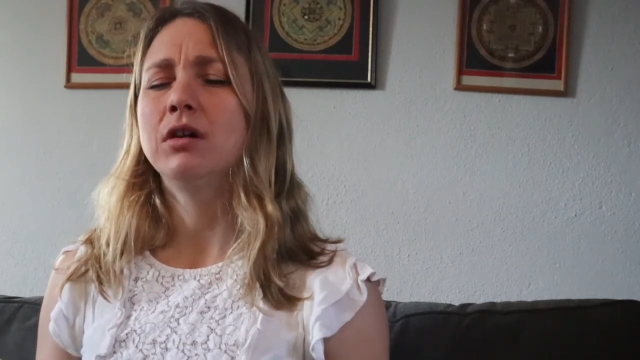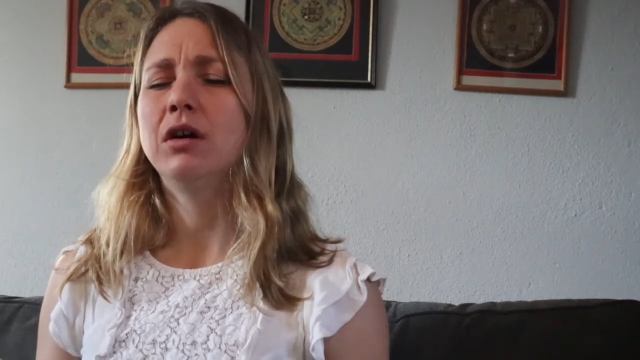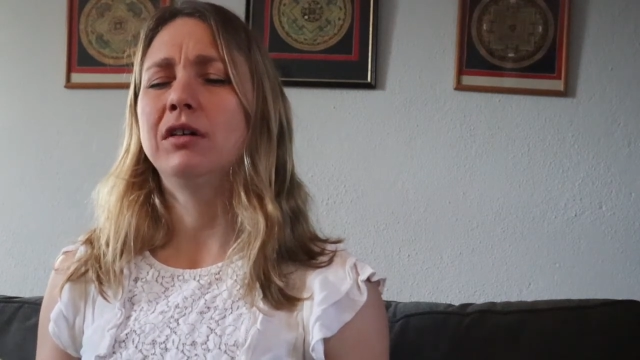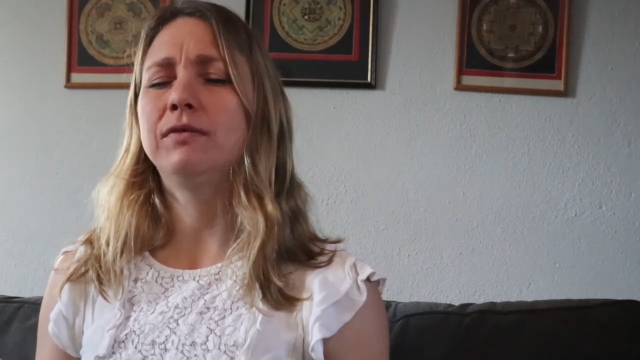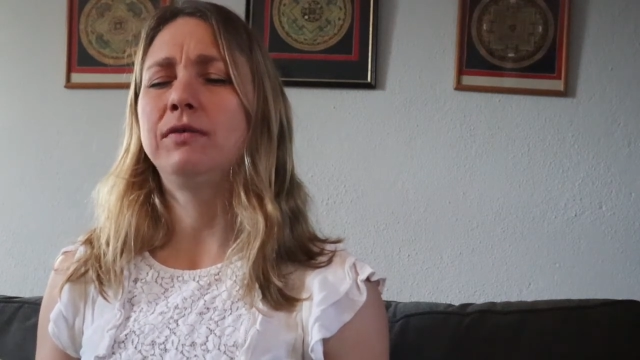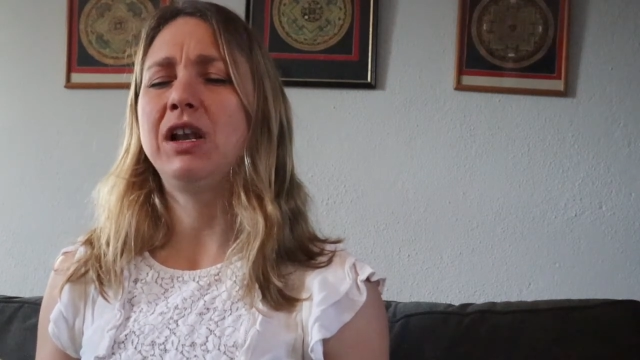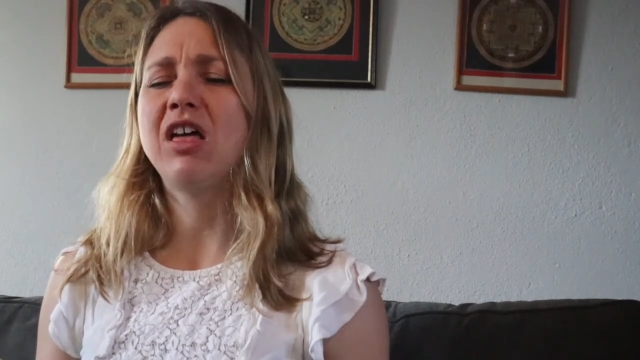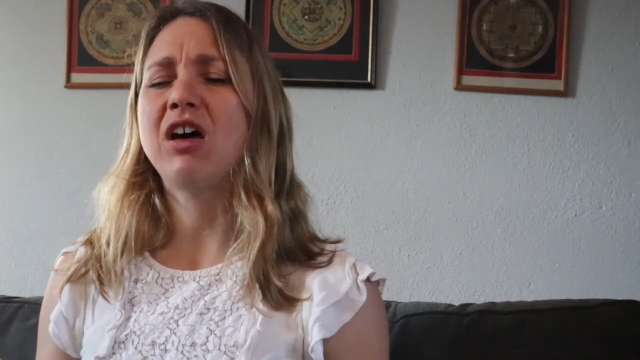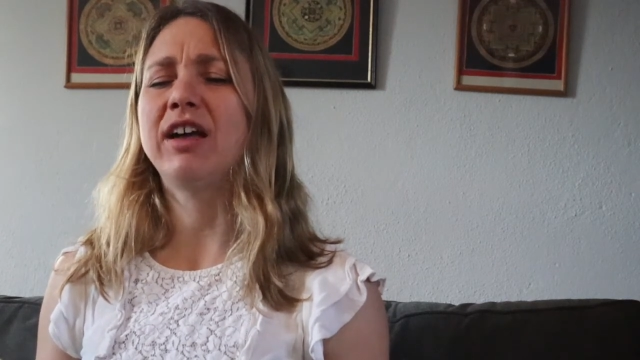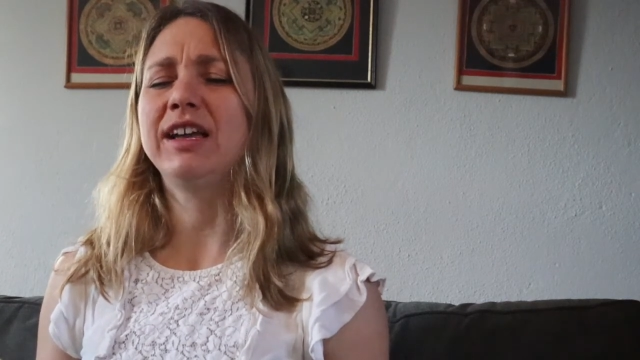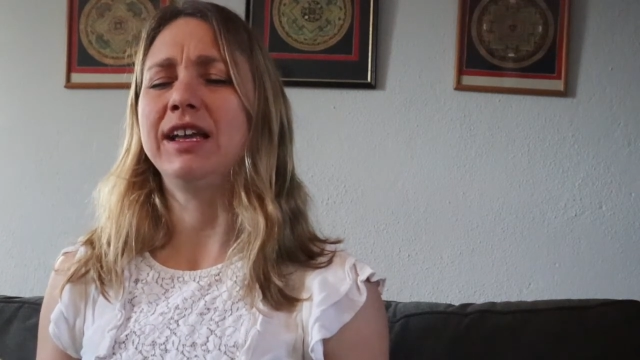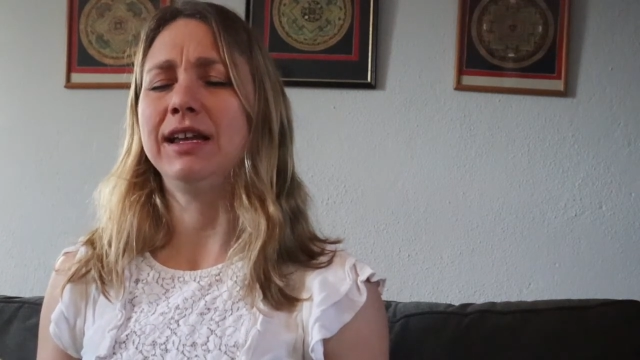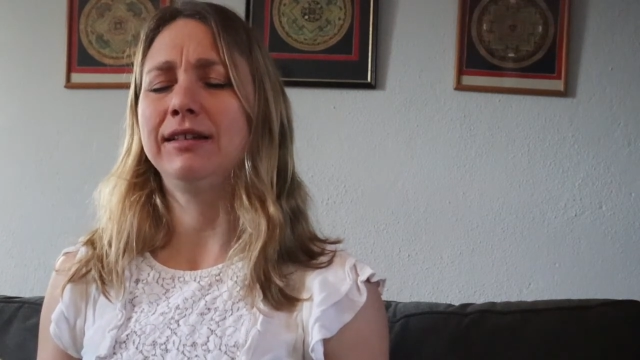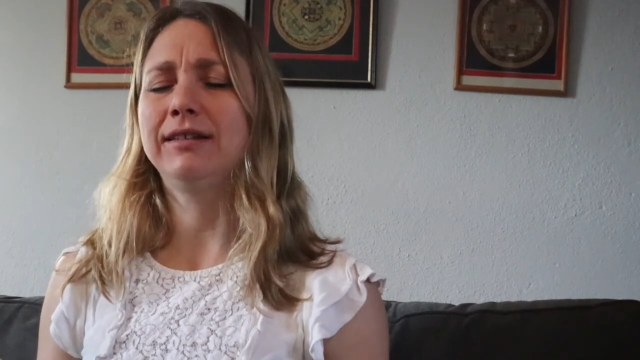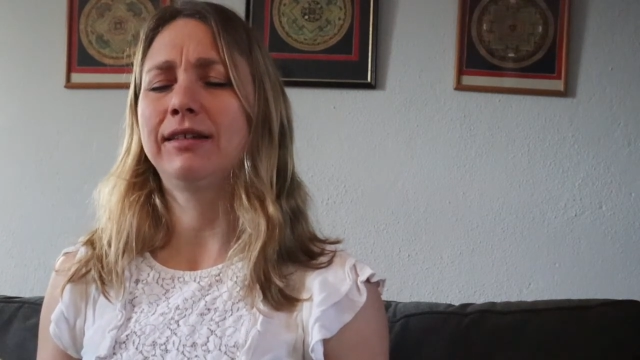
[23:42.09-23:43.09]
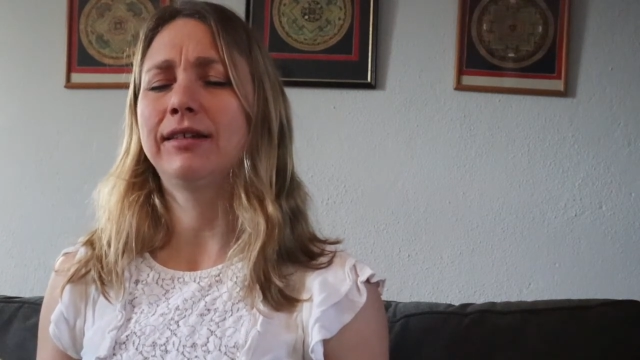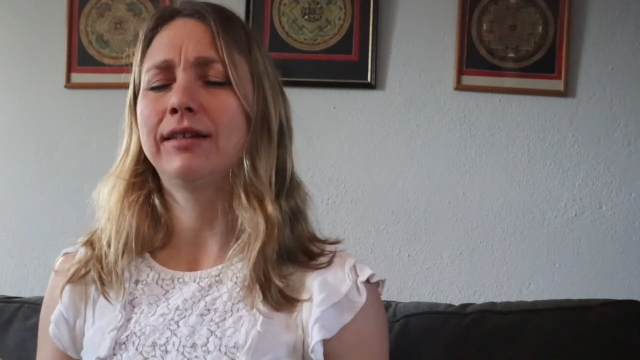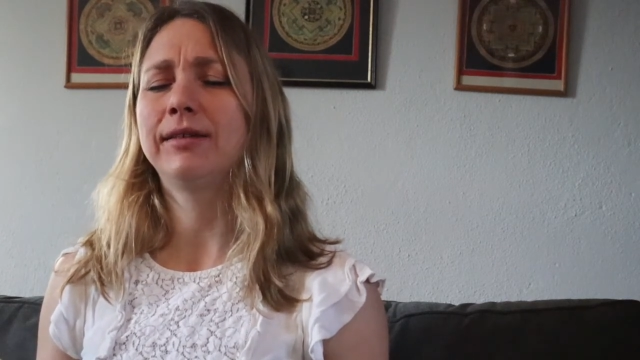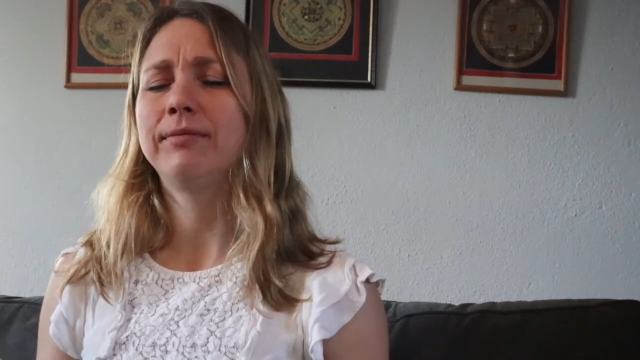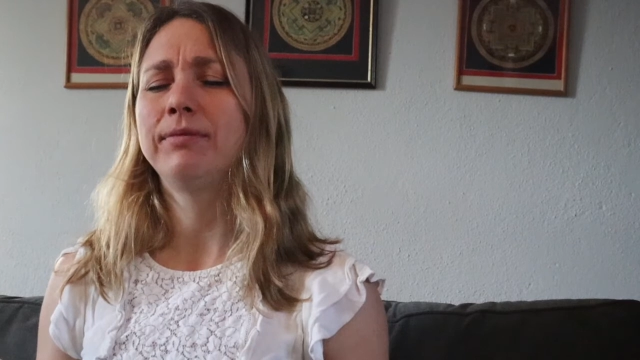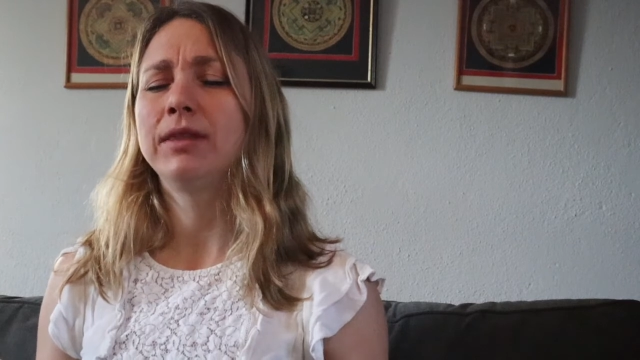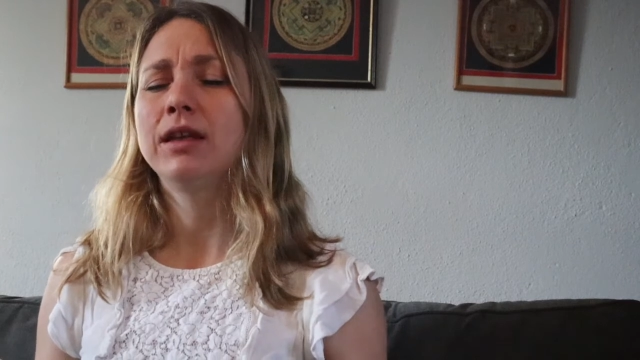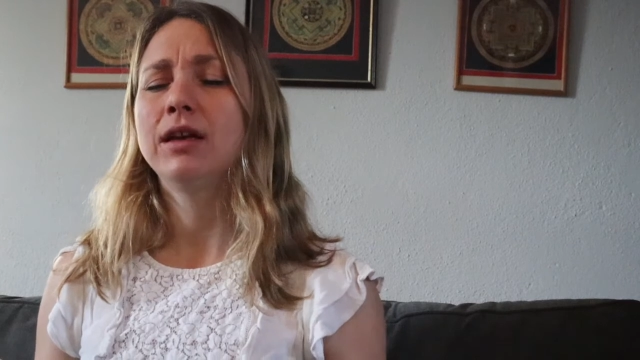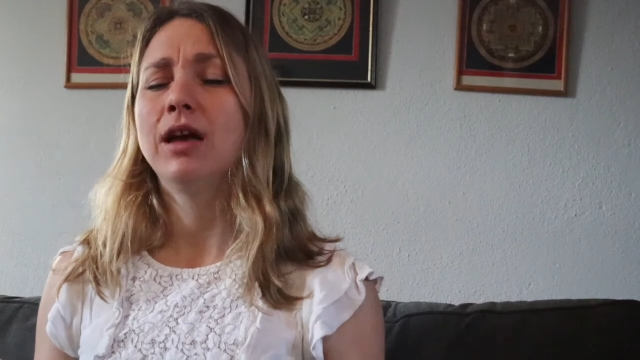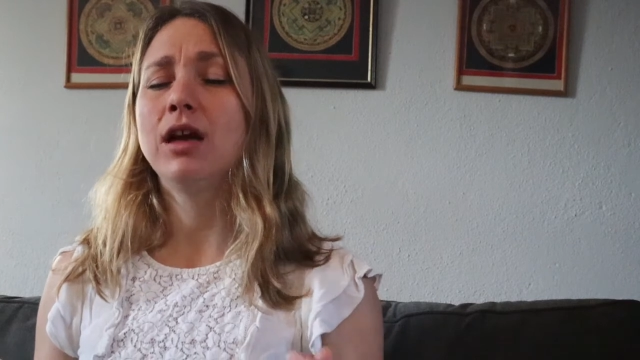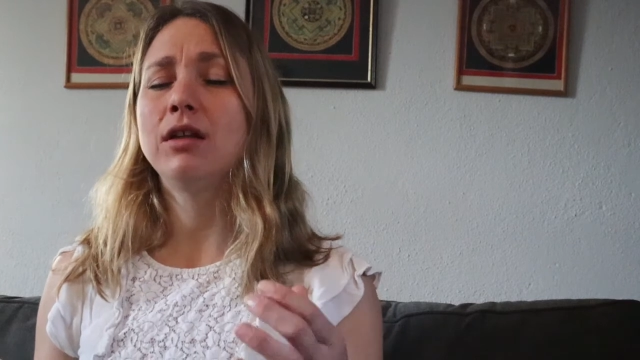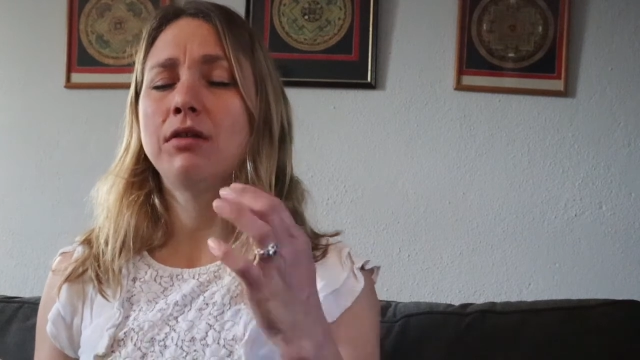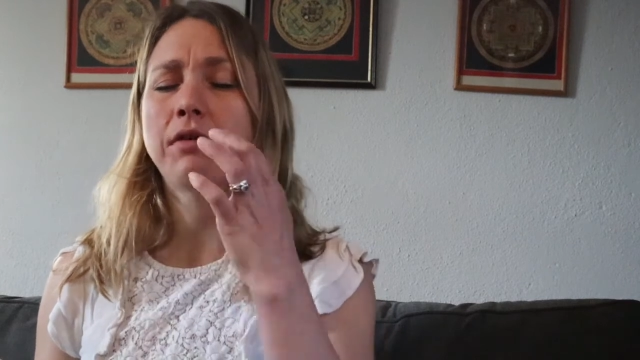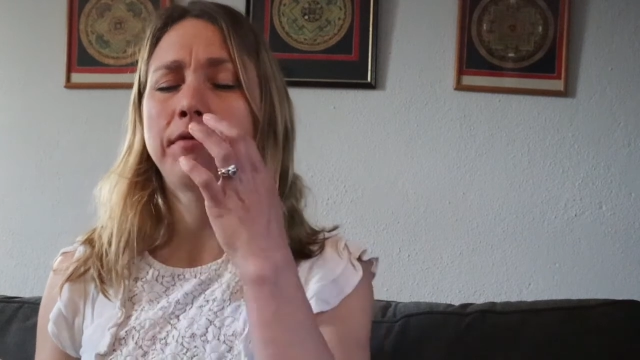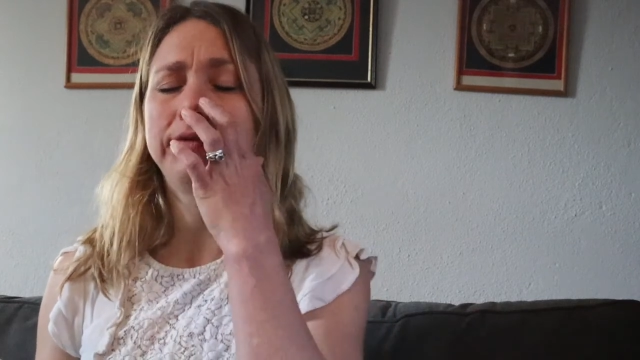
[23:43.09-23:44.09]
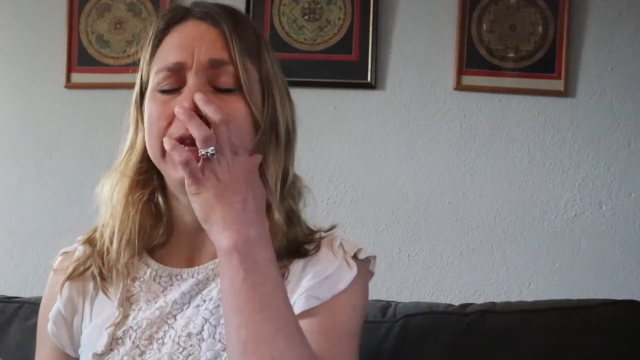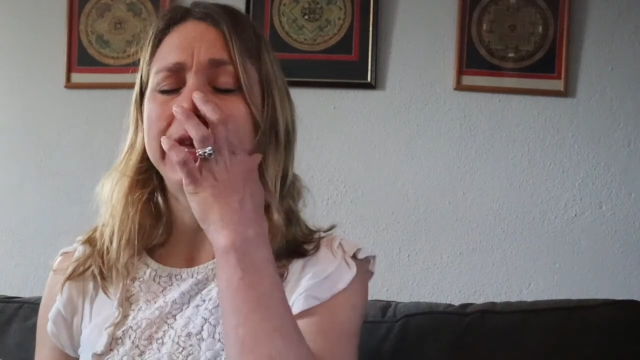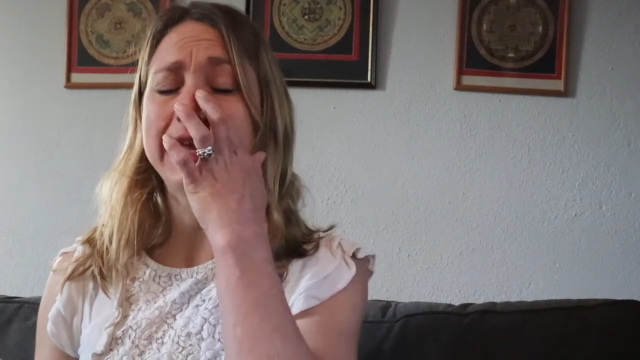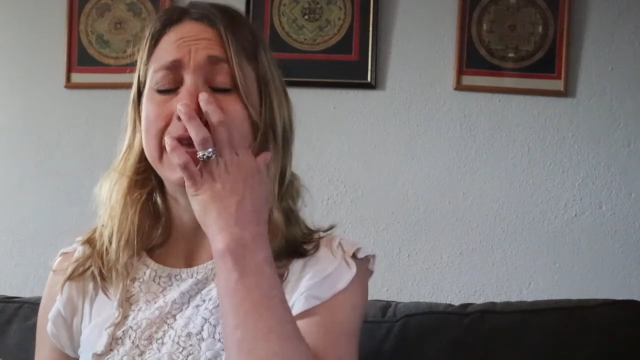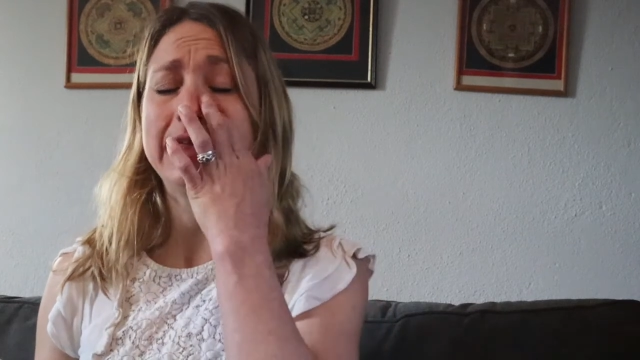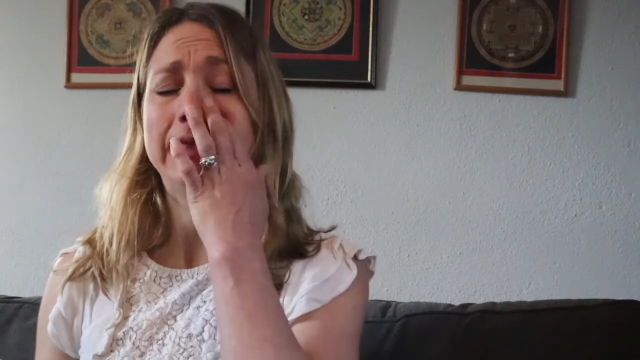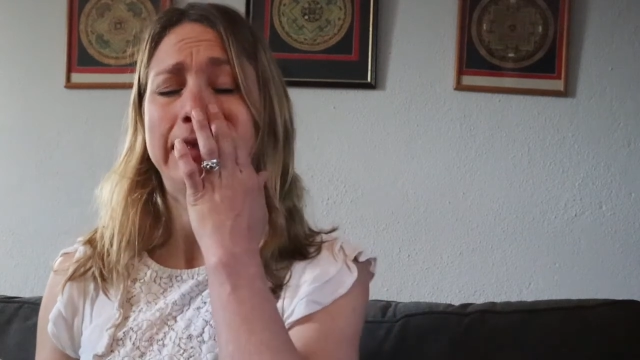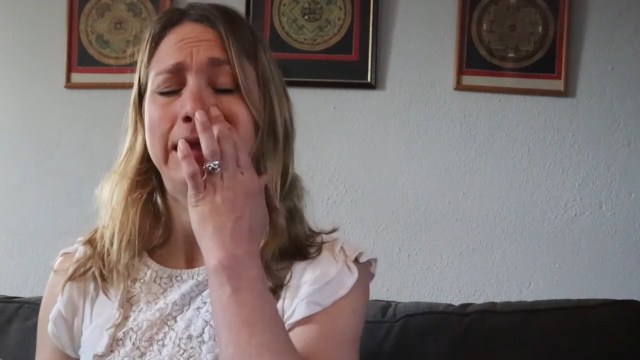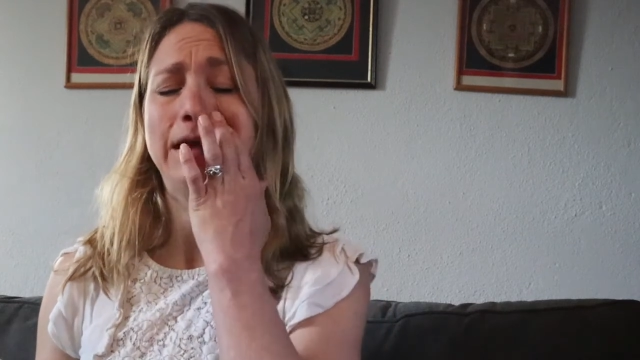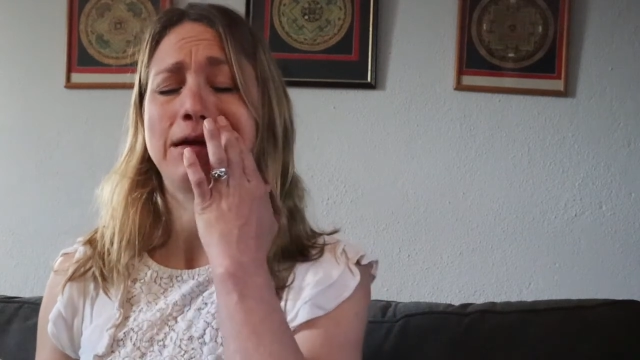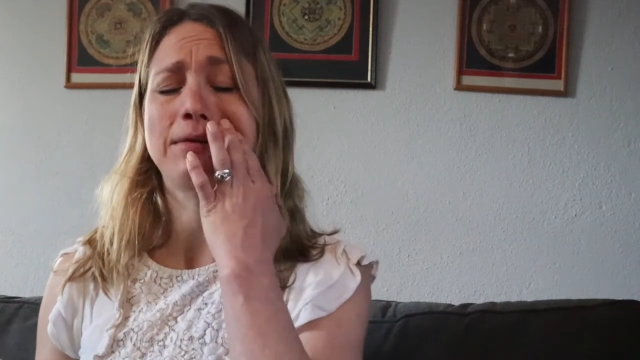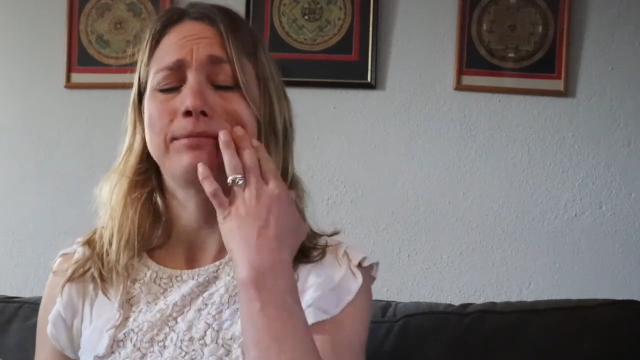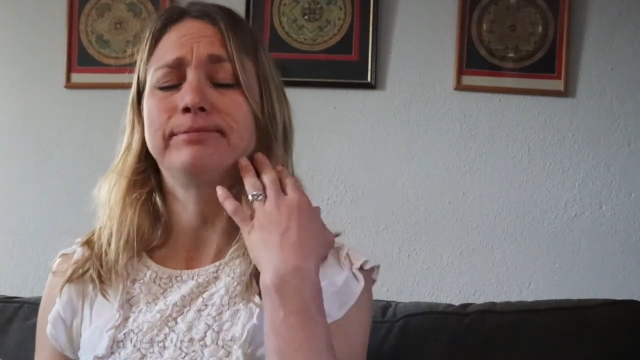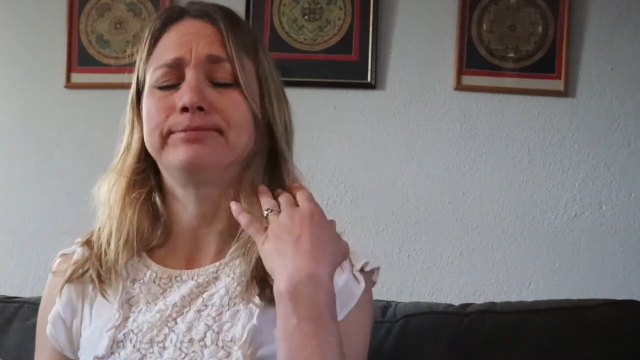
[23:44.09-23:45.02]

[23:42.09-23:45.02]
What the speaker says: of light, and of the ether.